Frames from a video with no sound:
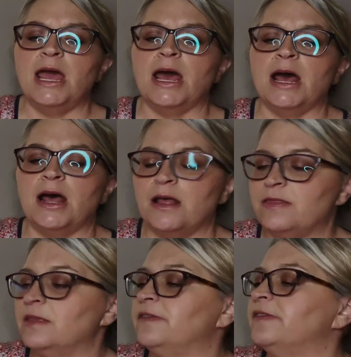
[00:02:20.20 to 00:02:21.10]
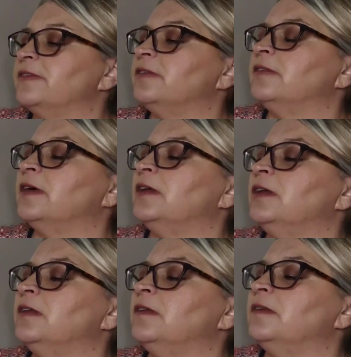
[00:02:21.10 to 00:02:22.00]
And the
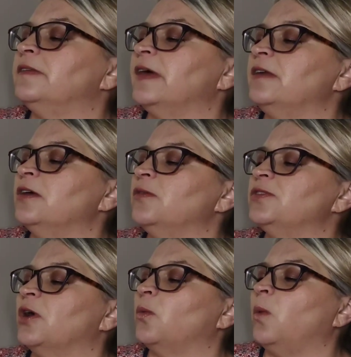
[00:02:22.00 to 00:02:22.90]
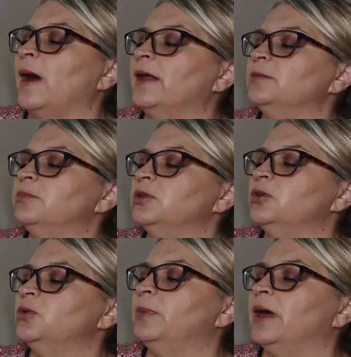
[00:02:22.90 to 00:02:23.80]
the scent notes are Wild
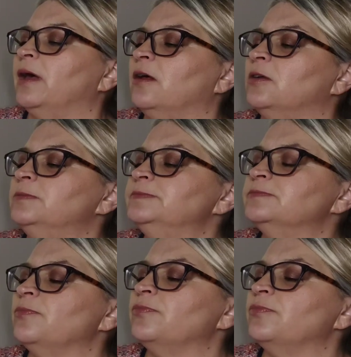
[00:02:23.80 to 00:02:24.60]
Bluebell,